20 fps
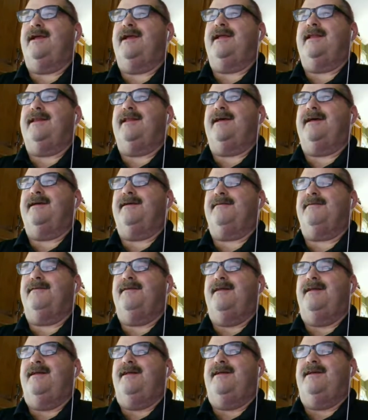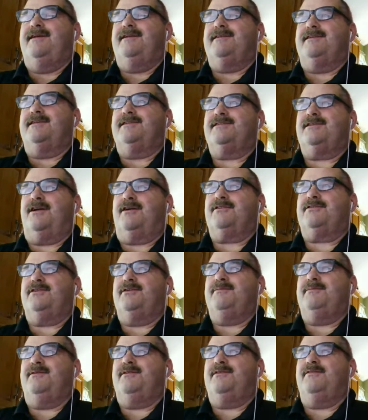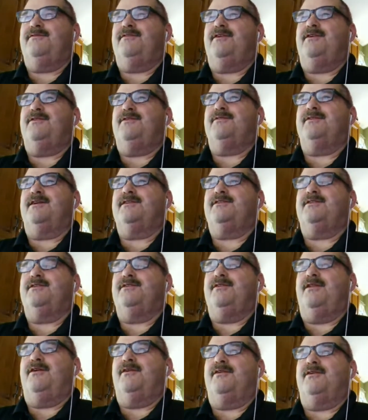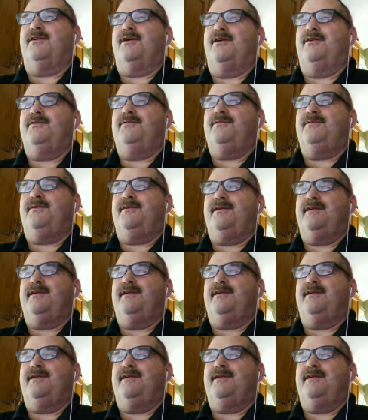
And just talked to him on the phone not too long ago.